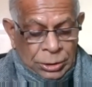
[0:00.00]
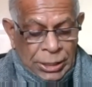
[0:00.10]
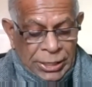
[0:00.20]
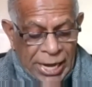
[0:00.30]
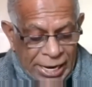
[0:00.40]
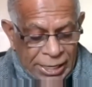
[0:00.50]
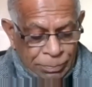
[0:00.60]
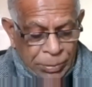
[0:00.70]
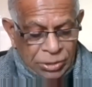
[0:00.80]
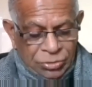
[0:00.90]
The
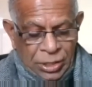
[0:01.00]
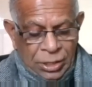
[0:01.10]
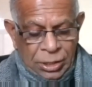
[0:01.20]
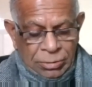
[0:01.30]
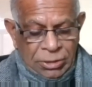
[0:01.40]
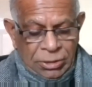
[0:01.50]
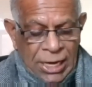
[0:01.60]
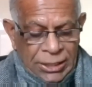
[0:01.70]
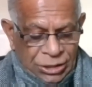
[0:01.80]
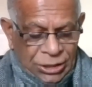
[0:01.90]
young president of the
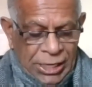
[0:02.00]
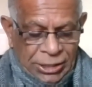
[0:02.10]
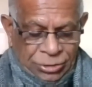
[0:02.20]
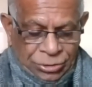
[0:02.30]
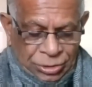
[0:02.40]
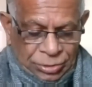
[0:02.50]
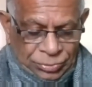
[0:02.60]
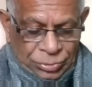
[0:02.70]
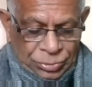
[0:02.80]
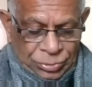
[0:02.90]
United States,
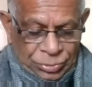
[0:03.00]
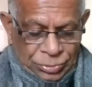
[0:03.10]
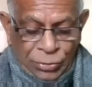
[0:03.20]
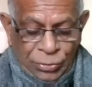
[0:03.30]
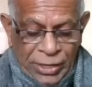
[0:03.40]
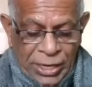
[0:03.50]
John F.